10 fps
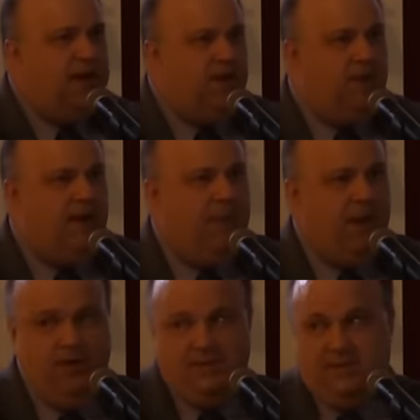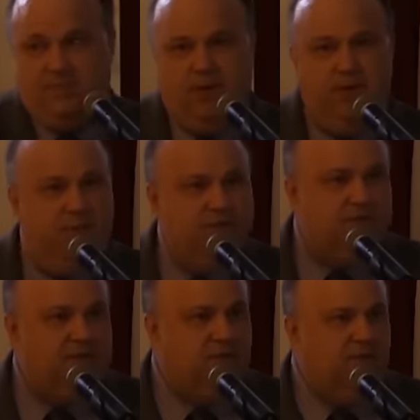great grandparents, as Peter
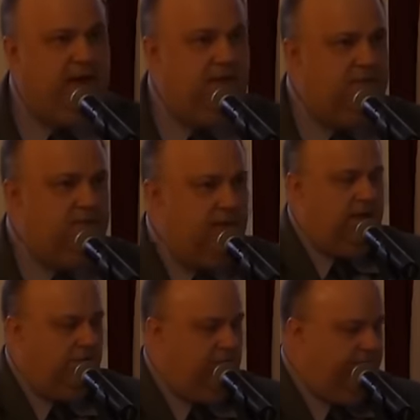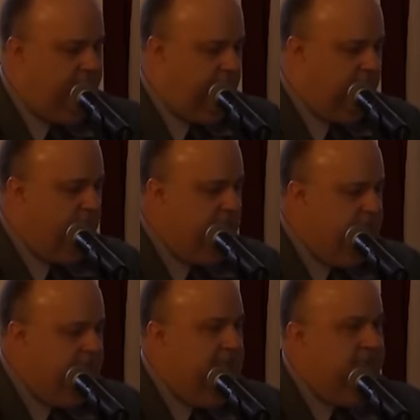mentioned, his great uh, grandfather,
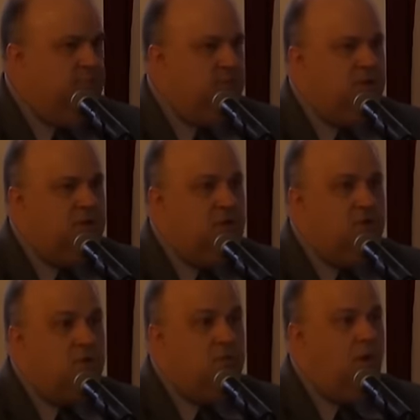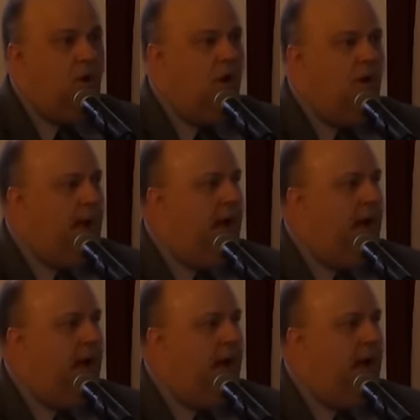you are